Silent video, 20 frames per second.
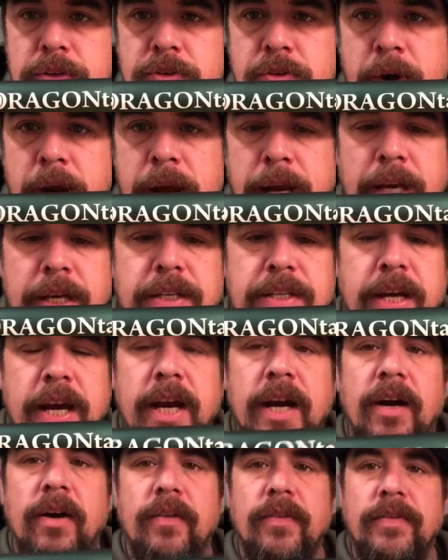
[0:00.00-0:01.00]
dragon
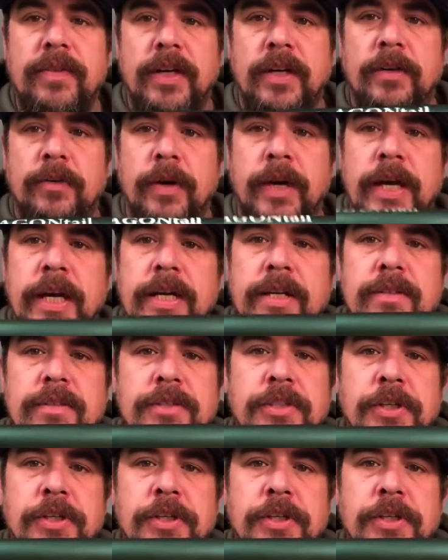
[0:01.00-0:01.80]
tail. The green